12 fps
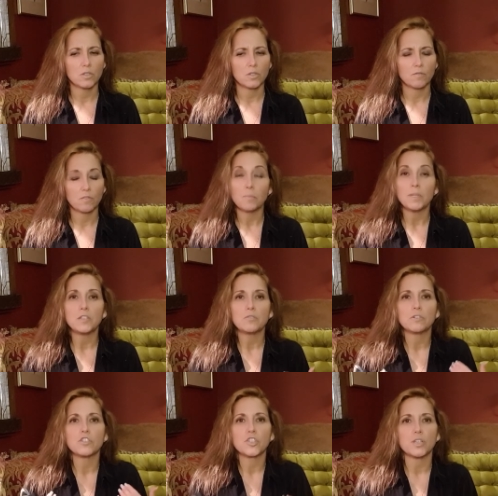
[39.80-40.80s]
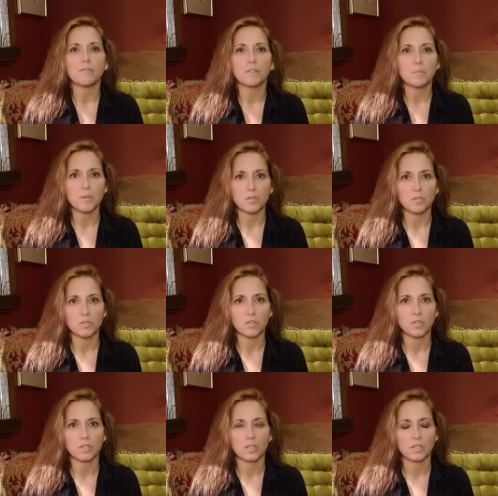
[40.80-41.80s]
for me to achieve the
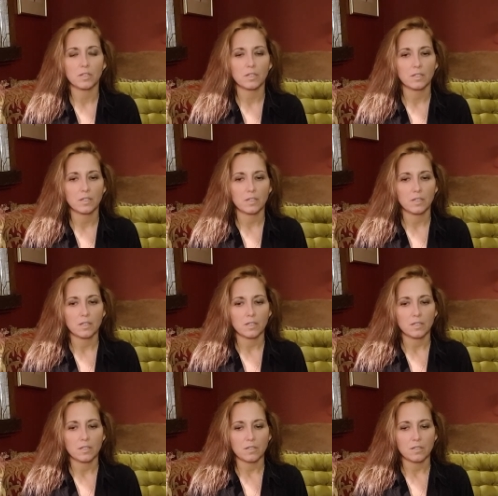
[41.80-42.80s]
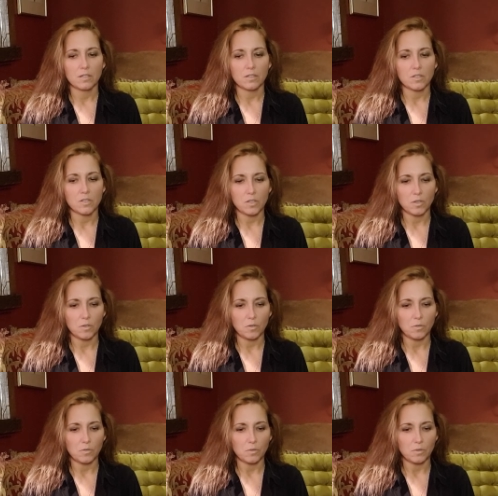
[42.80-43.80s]
most.
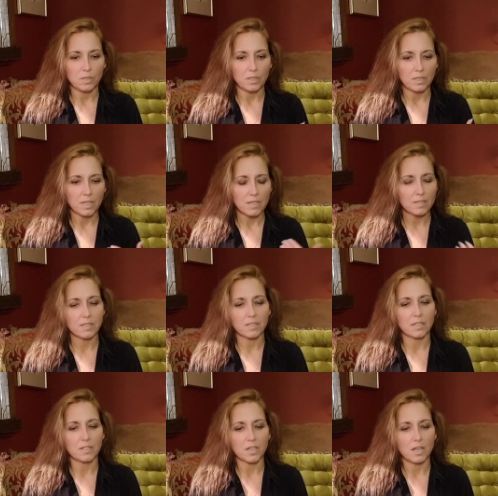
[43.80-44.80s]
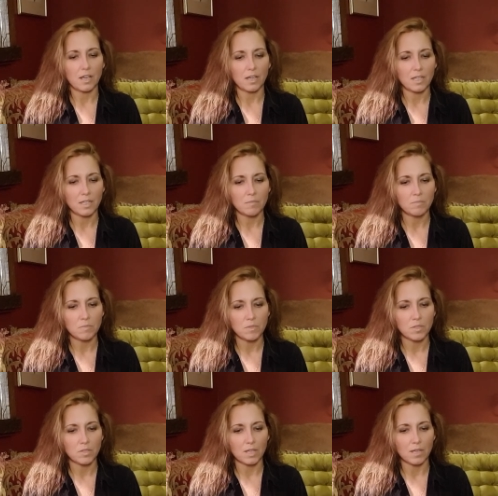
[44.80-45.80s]
So, yes, at
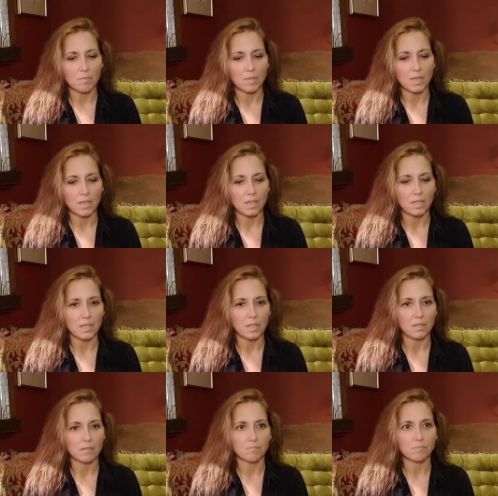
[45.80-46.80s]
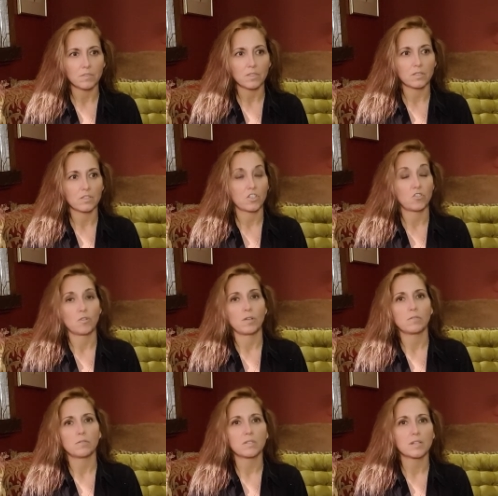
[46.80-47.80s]
times I may
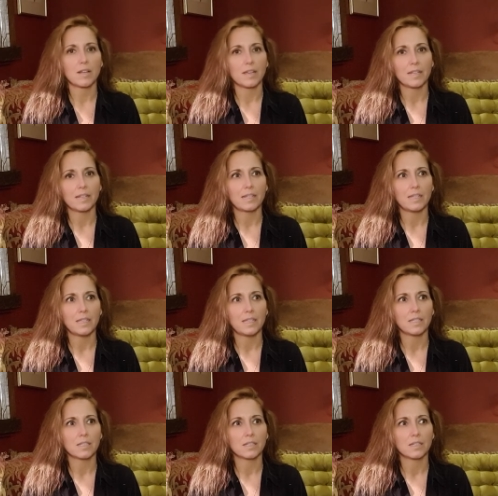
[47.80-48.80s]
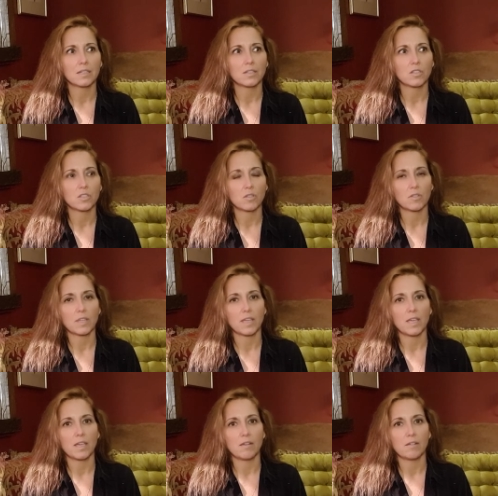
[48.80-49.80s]
struggle slightly. So,
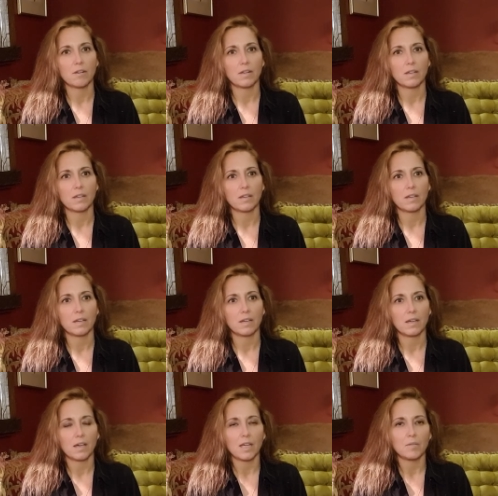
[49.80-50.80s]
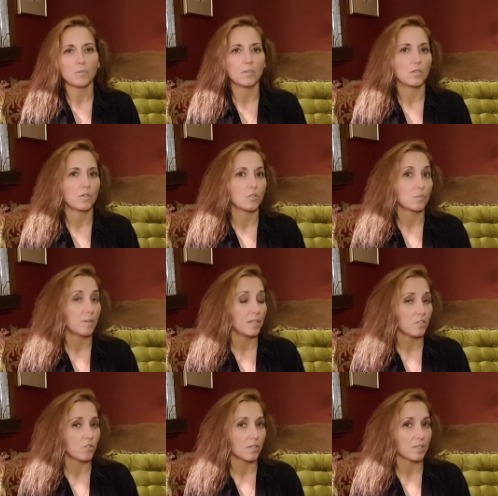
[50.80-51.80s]
there I will go to
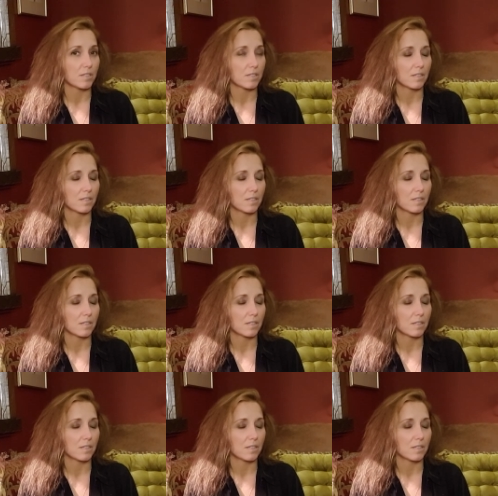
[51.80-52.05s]
Pinterest